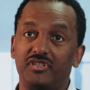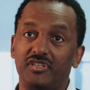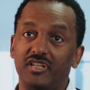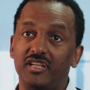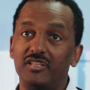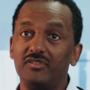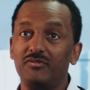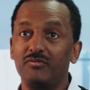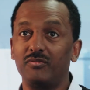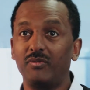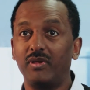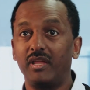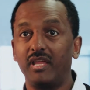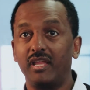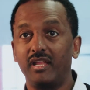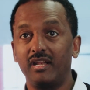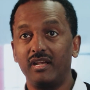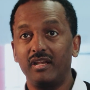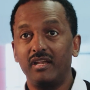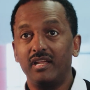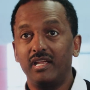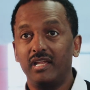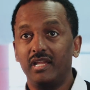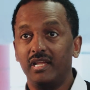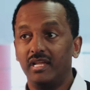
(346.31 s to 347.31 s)
That's where
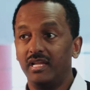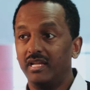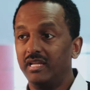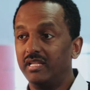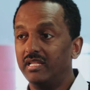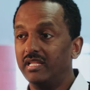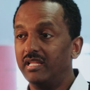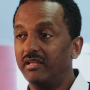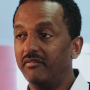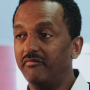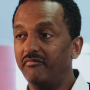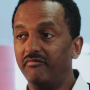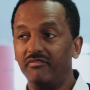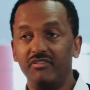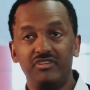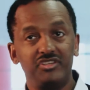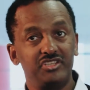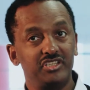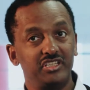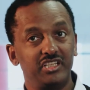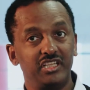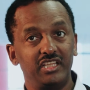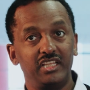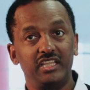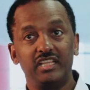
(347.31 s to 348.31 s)
the
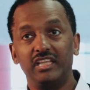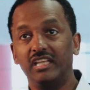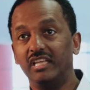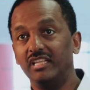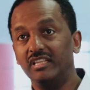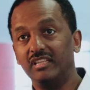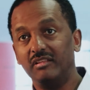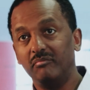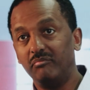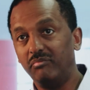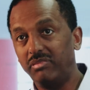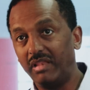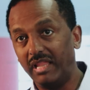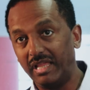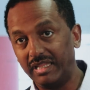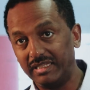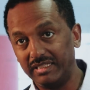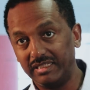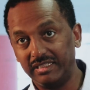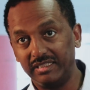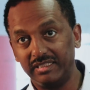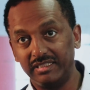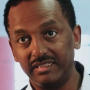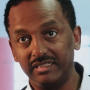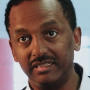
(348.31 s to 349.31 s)
visioning and the
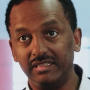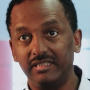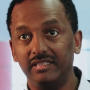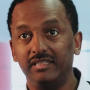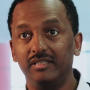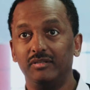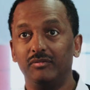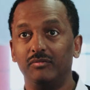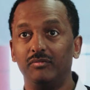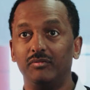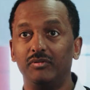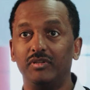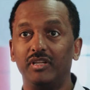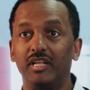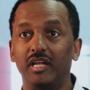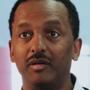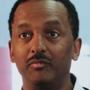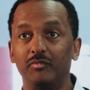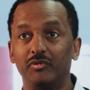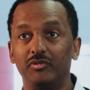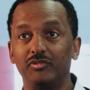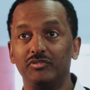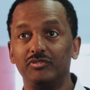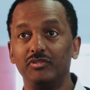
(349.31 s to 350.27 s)
planning would come on.